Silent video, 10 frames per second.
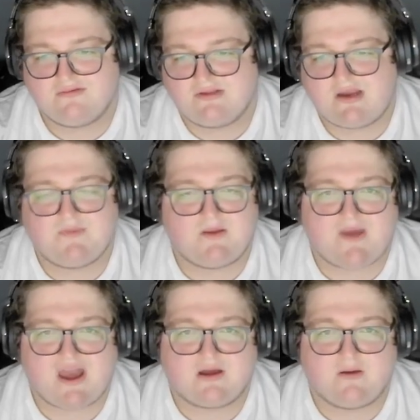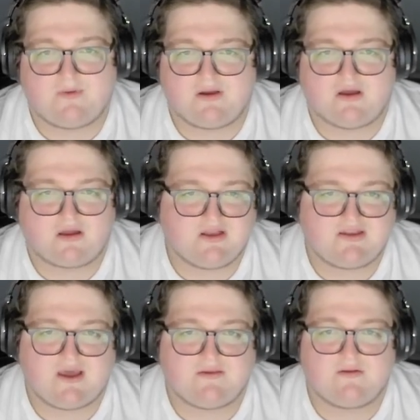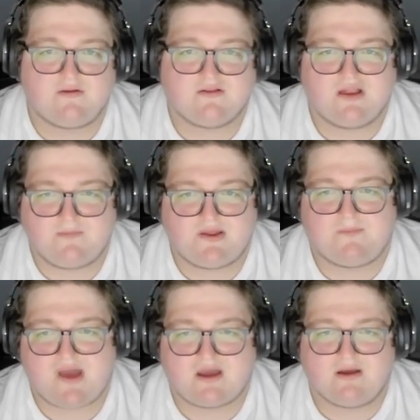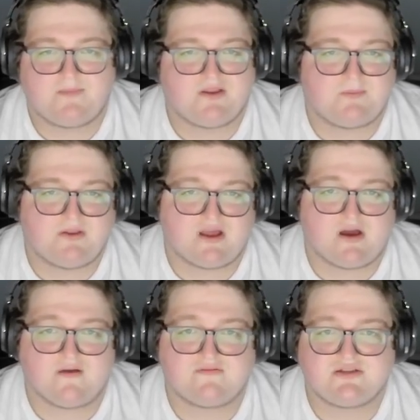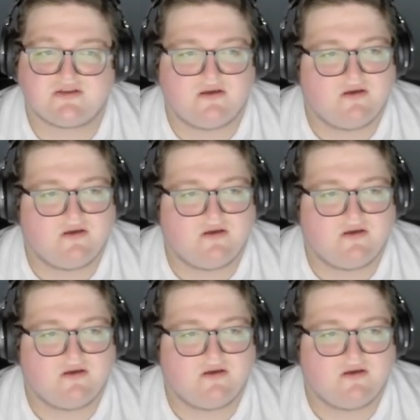let him be a backup on a contender. Let him be a backup in the playoffs.